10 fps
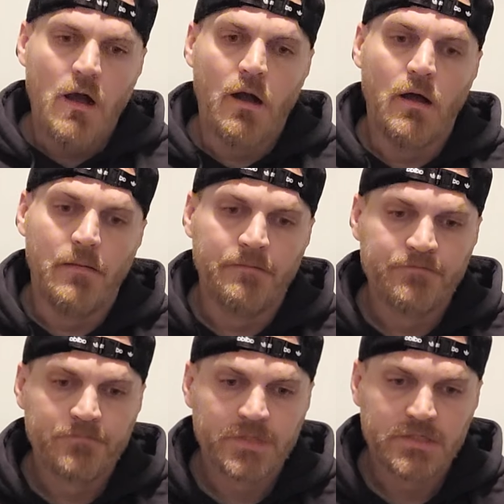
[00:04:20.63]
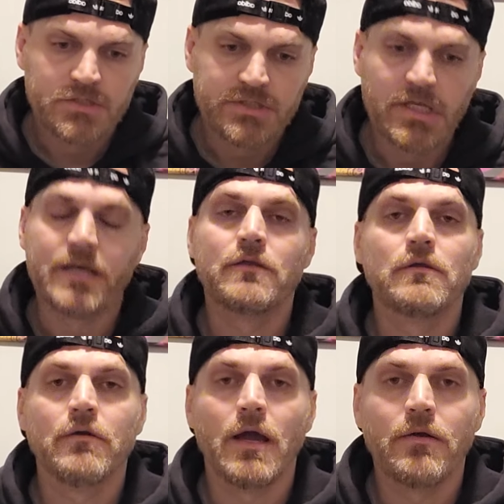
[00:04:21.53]
Um, she's got a
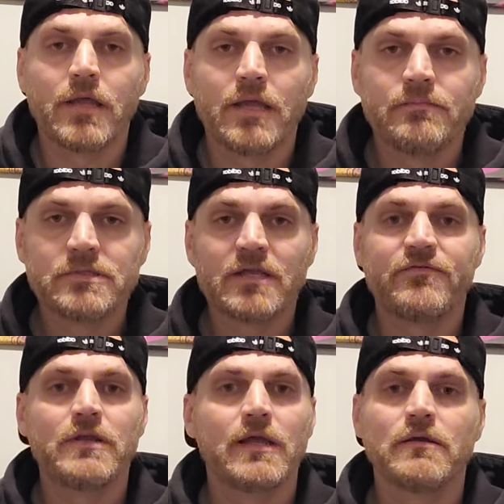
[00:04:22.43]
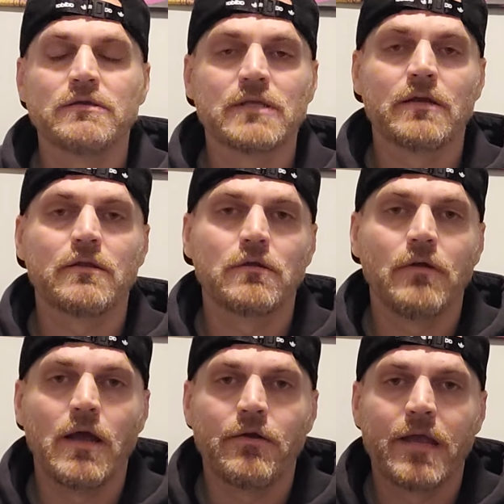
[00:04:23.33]
good ground game. Stephanie Egger's got a good
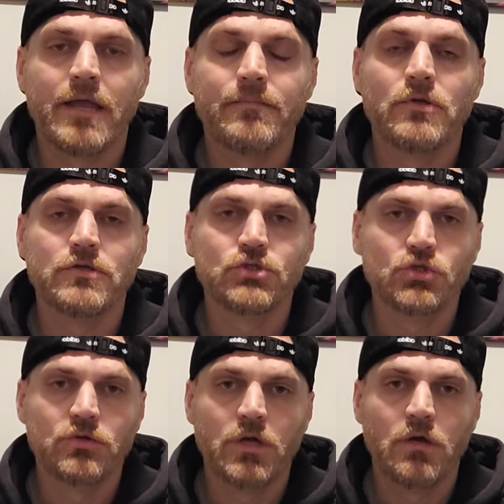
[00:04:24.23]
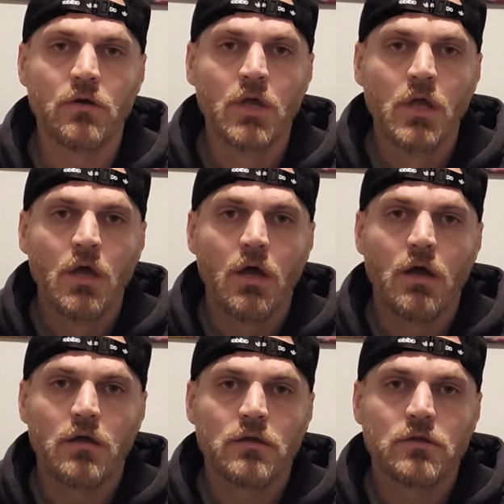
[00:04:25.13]
ground game, good judo,
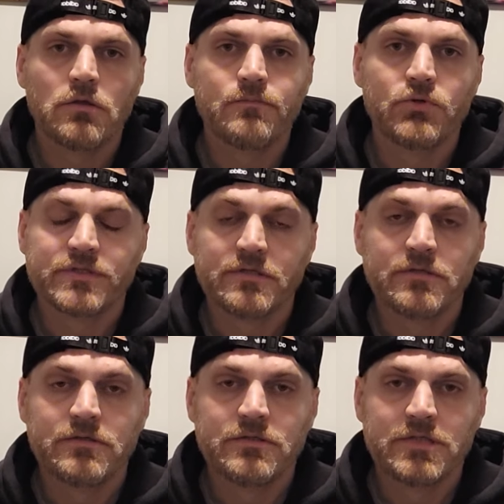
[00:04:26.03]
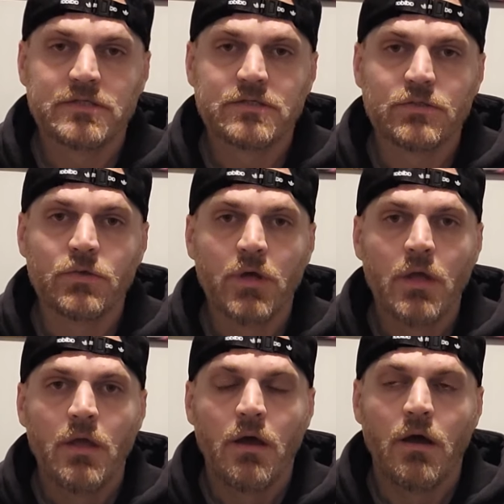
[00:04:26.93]
uh, good Brazilian jiu jitsu.
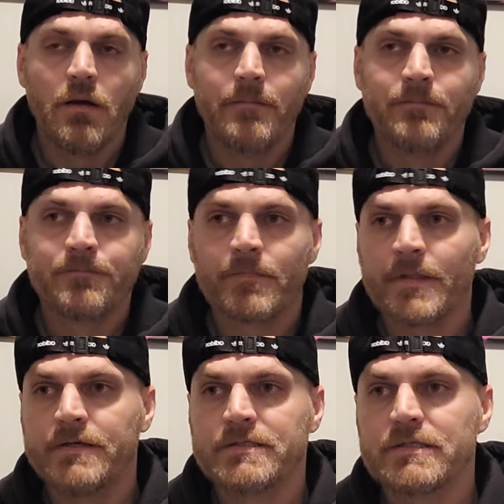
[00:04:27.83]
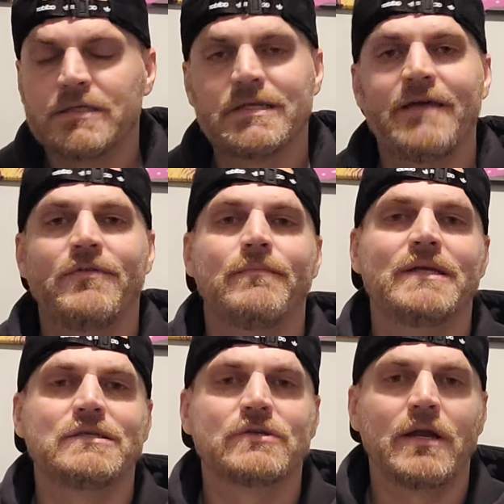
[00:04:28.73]
Um, she doesn't have the
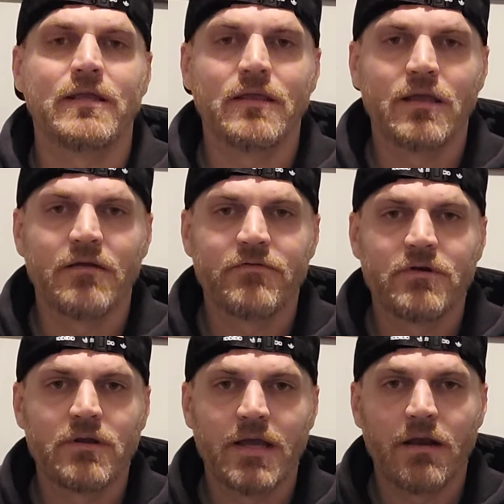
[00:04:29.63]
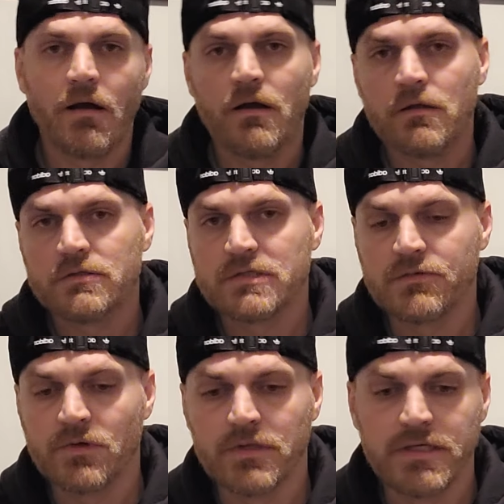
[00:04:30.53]
best striking ever at all. She
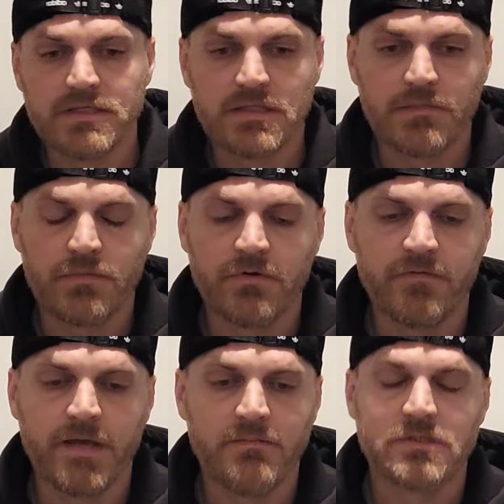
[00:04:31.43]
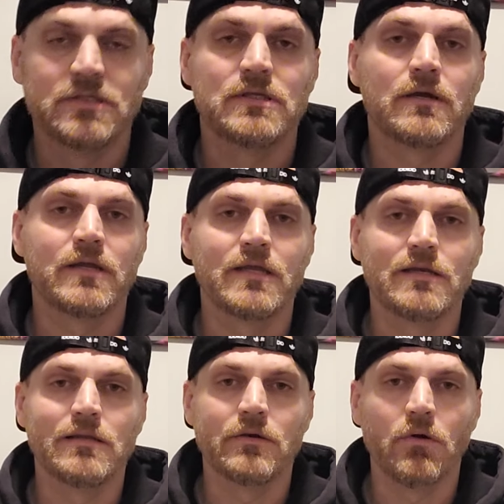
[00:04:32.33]
really needs to improve that, but she's already getting
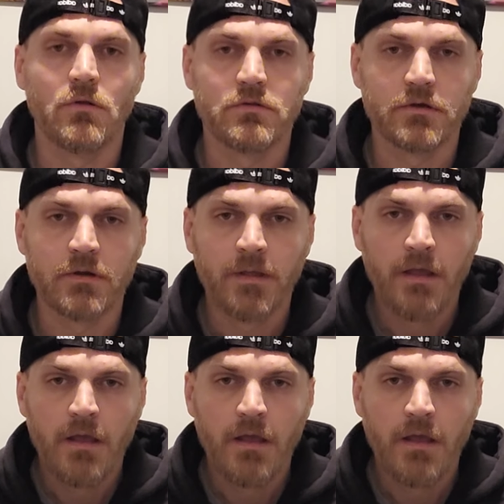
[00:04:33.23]
a little older.